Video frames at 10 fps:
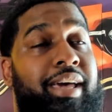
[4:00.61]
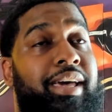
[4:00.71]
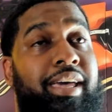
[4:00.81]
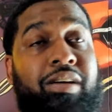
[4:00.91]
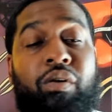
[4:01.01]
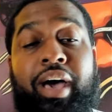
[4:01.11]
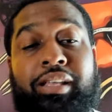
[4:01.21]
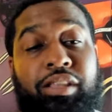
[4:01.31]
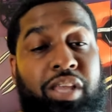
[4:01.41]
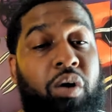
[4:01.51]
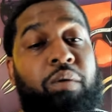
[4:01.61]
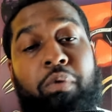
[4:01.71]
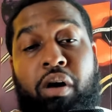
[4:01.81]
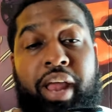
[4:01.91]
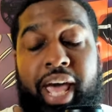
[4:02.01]
He's going to have to throw the
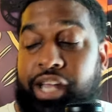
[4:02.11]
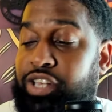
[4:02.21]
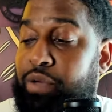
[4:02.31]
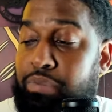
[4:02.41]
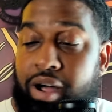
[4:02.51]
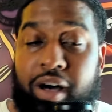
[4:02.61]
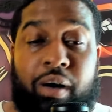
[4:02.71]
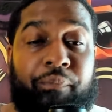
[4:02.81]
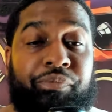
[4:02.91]
ball to A.J. Brown,